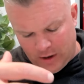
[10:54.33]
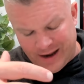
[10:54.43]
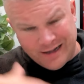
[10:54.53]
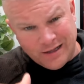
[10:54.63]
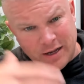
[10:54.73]

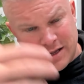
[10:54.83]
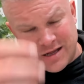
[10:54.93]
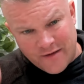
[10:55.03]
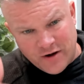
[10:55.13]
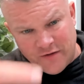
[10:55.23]
in at least
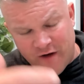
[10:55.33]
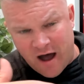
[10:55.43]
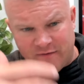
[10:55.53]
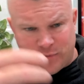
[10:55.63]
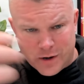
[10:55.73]

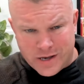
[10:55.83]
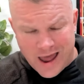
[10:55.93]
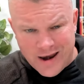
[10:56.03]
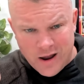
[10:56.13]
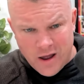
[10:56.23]

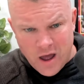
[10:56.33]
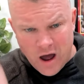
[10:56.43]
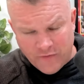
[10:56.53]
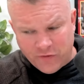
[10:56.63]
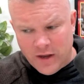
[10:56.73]
75%
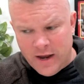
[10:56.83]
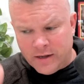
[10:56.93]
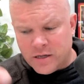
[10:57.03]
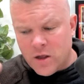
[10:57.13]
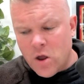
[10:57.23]
of
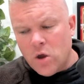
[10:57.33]
leagues.